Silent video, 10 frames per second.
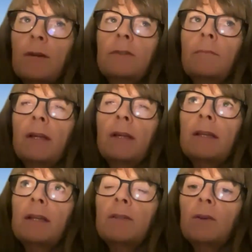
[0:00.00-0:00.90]
or some
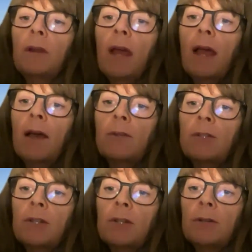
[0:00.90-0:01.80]
ideas on how
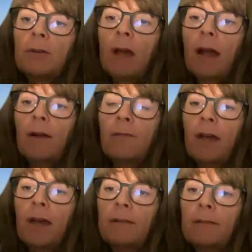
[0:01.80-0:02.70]
to have
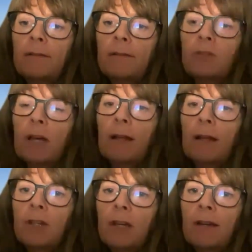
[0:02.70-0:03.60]
that
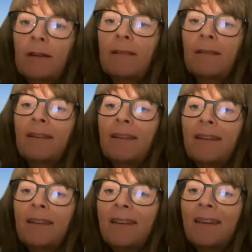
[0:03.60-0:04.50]
challenging,
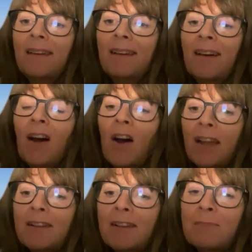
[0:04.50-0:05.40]

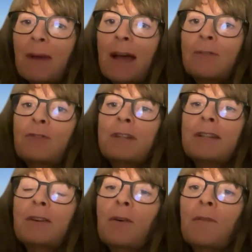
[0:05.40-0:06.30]
kind,
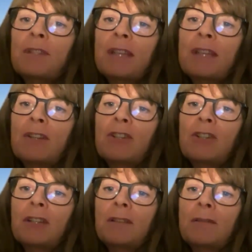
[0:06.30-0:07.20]
boundaried
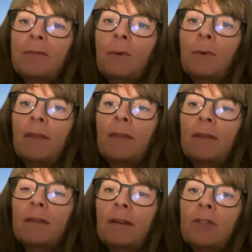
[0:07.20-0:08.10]
conversation when
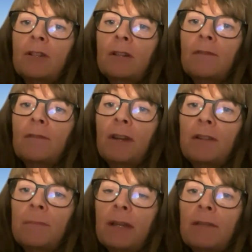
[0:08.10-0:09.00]
there's such a
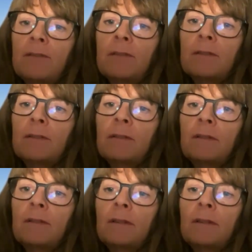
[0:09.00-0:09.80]
fundamental